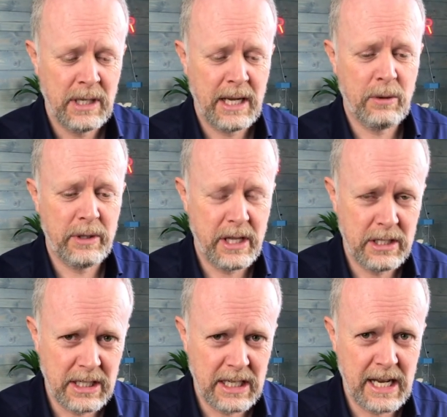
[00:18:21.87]
How are they
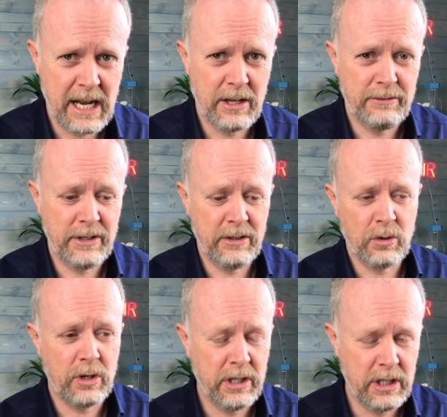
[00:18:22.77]
going to get out of it?
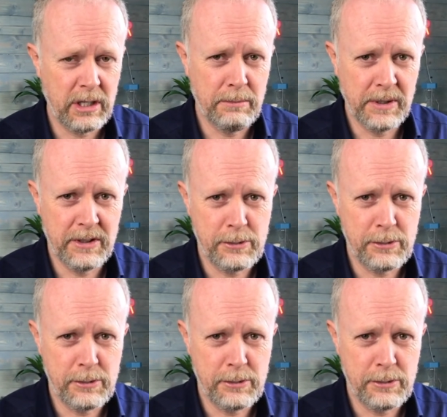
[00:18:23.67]
Or are you going to build